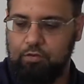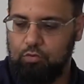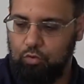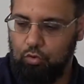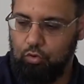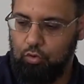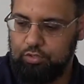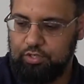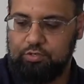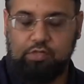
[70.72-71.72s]

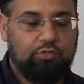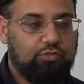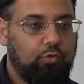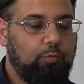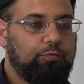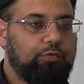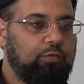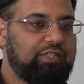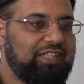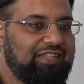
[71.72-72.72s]
Or, so
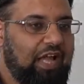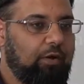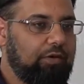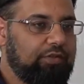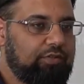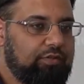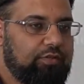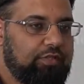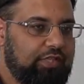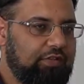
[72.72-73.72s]
when you say dawah,
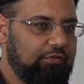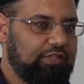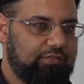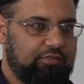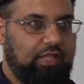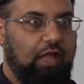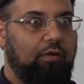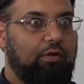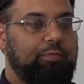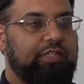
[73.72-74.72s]
because they got this
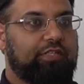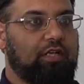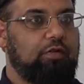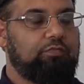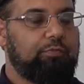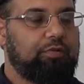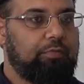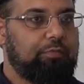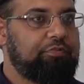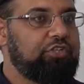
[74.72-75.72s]
dawah means like I have to become
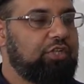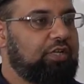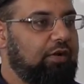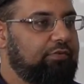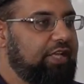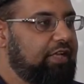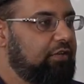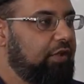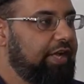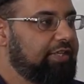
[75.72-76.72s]
a preacher now day and
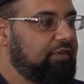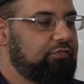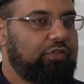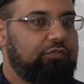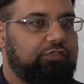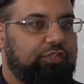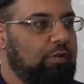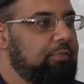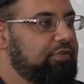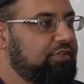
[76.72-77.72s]
night, I have to give
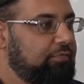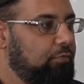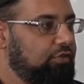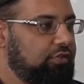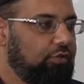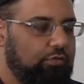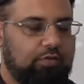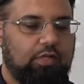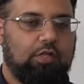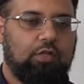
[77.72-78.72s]
sermons in mosque, no.
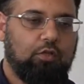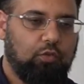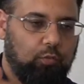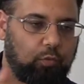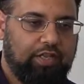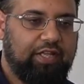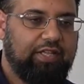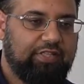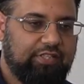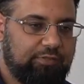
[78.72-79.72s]
What it
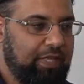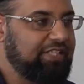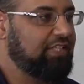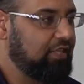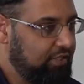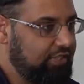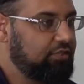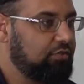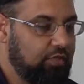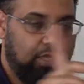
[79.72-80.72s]
is basically, as I said
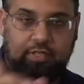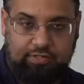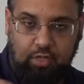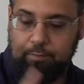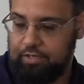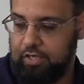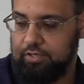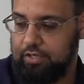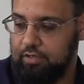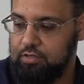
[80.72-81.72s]
to an example
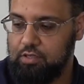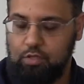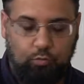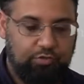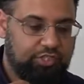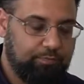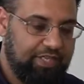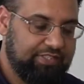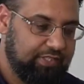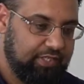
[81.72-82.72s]
earlier, which is
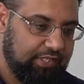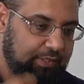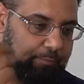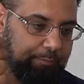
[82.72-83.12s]
basically,